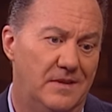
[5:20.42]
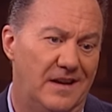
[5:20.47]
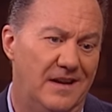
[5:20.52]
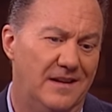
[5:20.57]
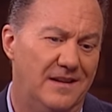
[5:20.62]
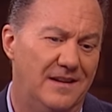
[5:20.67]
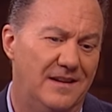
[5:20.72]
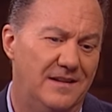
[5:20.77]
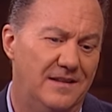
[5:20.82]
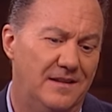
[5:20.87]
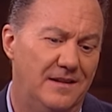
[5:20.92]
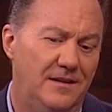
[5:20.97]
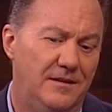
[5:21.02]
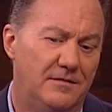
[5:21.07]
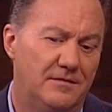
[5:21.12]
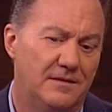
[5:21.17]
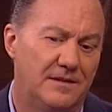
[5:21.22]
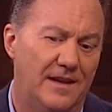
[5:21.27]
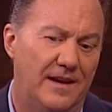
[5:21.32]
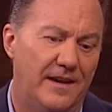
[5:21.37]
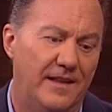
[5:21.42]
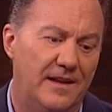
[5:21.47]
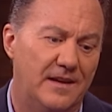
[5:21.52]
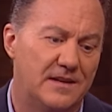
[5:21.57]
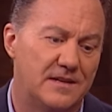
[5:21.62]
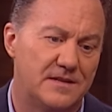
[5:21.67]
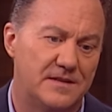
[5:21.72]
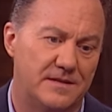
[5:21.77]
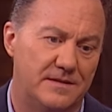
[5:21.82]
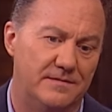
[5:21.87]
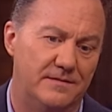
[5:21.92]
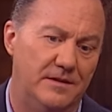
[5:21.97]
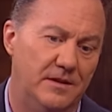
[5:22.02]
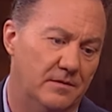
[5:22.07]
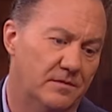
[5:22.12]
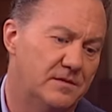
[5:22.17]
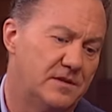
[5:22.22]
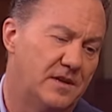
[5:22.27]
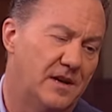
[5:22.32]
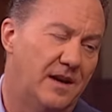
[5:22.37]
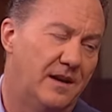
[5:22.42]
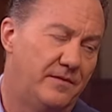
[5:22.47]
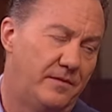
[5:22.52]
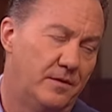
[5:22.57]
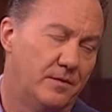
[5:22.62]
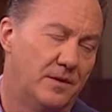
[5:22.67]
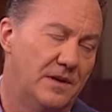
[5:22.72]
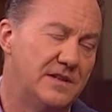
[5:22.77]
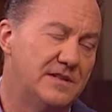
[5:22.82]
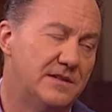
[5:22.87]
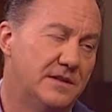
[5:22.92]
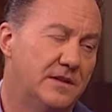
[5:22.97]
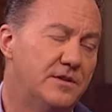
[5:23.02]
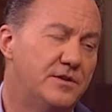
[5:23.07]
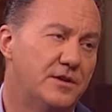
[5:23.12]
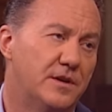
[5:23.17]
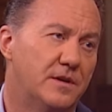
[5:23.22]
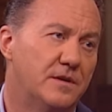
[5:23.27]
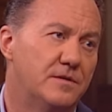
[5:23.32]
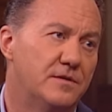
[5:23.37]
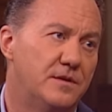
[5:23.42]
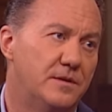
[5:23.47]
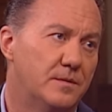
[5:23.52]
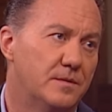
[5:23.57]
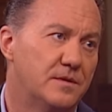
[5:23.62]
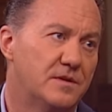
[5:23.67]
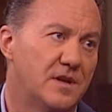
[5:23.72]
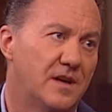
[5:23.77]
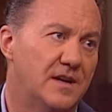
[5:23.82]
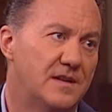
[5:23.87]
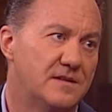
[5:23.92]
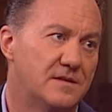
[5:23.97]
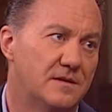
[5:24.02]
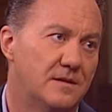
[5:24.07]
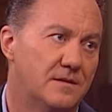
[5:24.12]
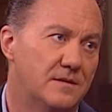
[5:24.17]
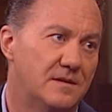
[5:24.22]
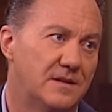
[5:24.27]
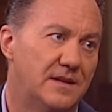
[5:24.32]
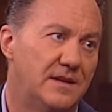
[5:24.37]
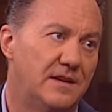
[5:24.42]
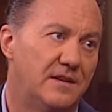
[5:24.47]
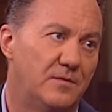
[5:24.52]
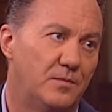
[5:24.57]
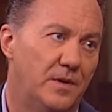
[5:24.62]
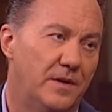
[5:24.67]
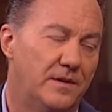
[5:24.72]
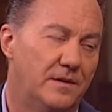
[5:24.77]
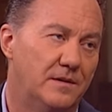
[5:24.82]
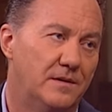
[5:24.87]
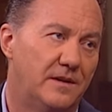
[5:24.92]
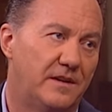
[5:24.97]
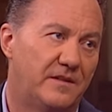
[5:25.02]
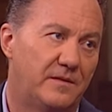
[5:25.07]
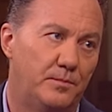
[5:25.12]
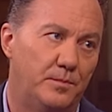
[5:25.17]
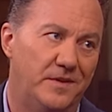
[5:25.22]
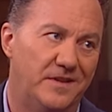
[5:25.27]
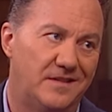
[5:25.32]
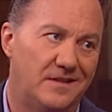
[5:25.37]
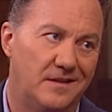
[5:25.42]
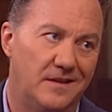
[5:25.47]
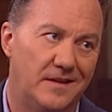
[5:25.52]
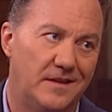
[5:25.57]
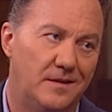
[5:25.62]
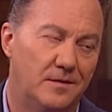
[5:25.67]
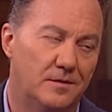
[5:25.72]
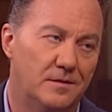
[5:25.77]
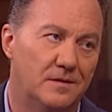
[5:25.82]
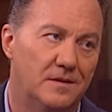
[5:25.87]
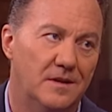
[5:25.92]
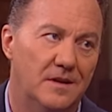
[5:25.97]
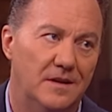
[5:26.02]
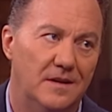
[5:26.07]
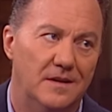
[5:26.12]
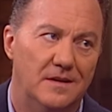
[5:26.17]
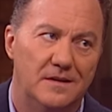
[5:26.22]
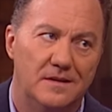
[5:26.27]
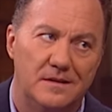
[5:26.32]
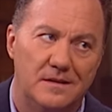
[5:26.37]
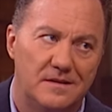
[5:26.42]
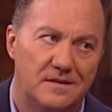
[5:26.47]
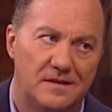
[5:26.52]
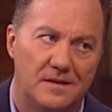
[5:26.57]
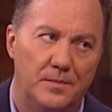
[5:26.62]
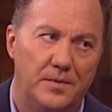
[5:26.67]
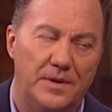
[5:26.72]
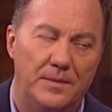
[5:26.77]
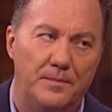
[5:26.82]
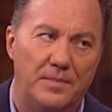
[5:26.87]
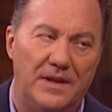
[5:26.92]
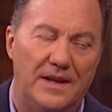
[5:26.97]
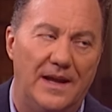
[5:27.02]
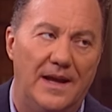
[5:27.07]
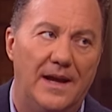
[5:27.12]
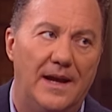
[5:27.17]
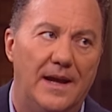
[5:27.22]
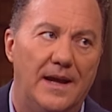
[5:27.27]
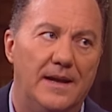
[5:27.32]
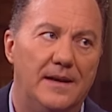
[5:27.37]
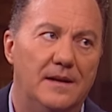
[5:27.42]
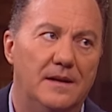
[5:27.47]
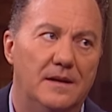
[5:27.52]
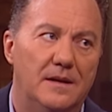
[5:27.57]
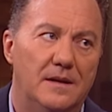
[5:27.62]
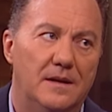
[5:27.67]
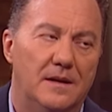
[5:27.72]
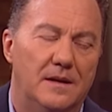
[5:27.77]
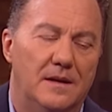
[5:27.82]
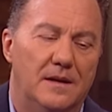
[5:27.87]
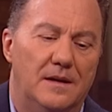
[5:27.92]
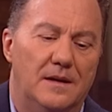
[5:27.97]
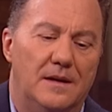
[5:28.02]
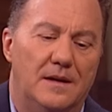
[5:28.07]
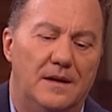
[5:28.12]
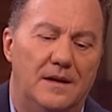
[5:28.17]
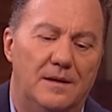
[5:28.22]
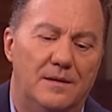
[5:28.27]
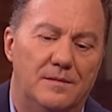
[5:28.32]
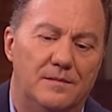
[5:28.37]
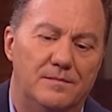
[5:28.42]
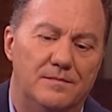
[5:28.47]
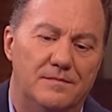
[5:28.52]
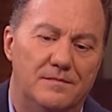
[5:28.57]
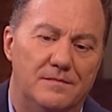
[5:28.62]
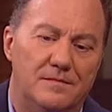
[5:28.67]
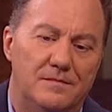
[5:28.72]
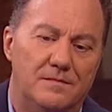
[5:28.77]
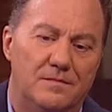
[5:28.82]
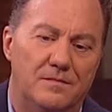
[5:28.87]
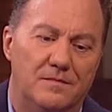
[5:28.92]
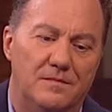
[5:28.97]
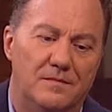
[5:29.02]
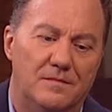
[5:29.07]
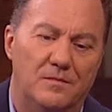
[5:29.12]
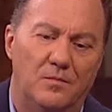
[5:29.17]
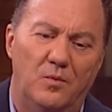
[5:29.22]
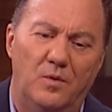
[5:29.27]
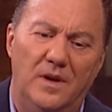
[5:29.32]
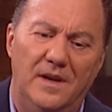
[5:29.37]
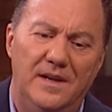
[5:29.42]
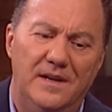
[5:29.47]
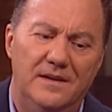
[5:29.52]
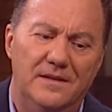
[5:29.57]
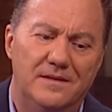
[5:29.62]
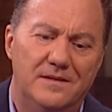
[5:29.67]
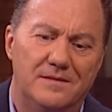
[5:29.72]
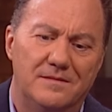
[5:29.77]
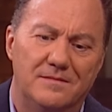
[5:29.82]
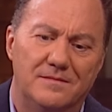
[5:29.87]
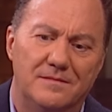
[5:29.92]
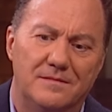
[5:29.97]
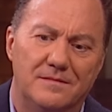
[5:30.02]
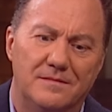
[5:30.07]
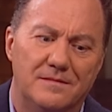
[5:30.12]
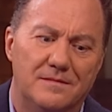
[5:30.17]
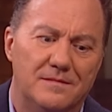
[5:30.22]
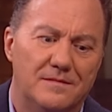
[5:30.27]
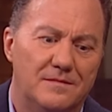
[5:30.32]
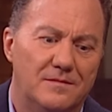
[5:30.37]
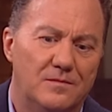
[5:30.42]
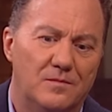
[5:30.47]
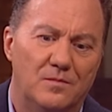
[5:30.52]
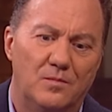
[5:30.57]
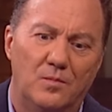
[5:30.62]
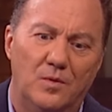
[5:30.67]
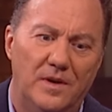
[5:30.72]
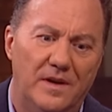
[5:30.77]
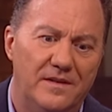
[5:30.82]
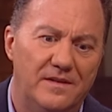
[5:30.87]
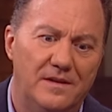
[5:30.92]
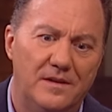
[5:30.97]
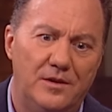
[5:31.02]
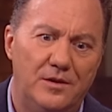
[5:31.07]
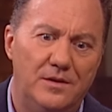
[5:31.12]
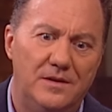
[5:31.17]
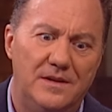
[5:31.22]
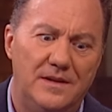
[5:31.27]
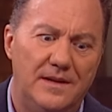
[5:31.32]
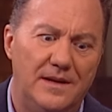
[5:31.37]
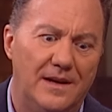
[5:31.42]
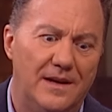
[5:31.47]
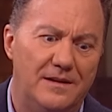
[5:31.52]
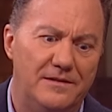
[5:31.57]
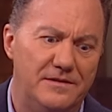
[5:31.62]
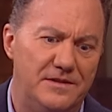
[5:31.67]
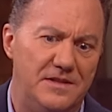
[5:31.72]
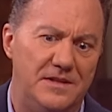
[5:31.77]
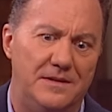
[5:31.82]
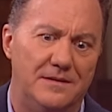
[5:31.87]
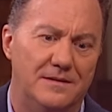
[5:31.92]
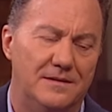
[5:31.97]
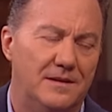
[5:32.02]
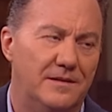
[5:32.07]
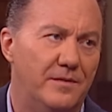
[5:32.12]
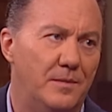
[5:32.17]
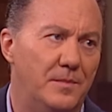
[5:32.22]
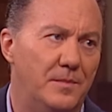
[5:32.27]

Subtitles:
I think a lot of that is, you know, Todd, if you're raised in a church, you were taught certain things, whether explicitly or simply implied. What is a good theology of